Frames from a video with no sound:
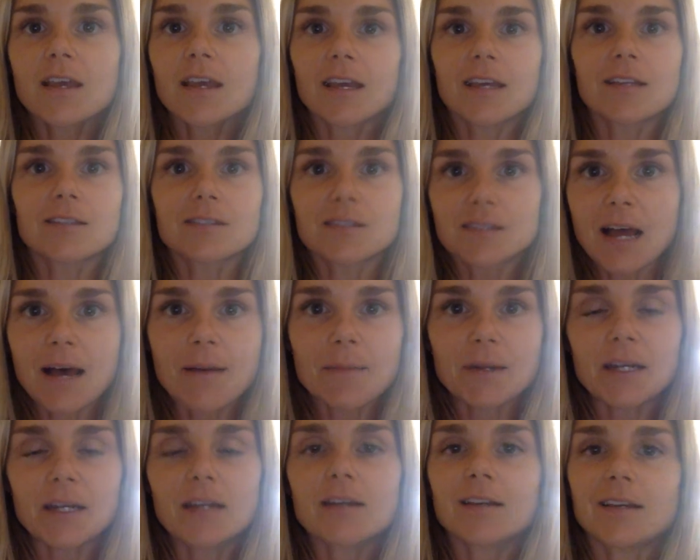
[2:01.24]
It's
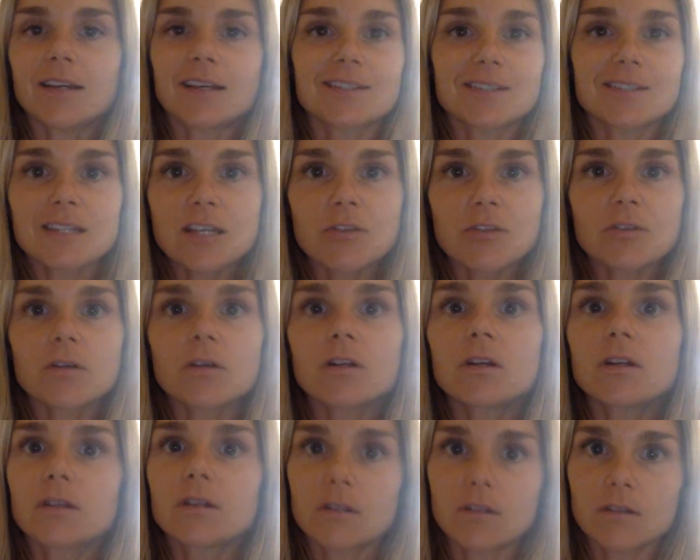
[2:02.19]
dominant, it's lethal,
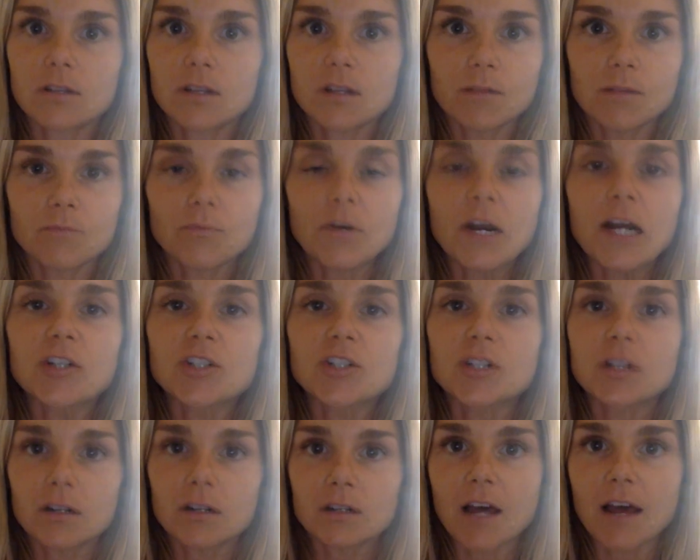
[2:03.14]
the
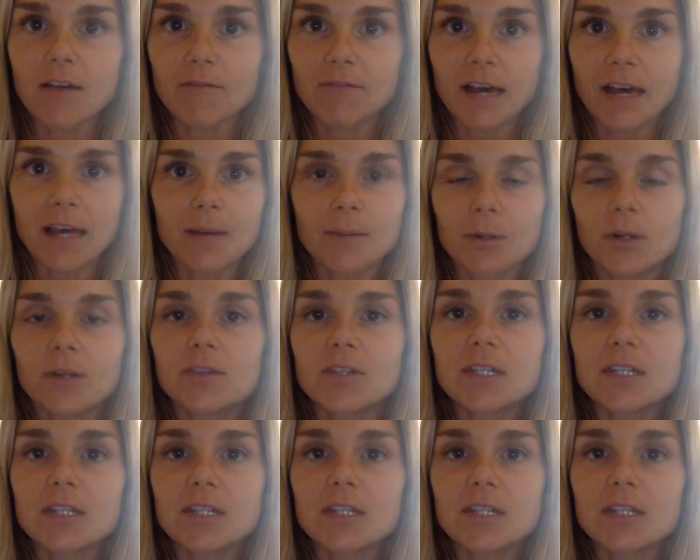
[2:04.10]
progeny are non-viable.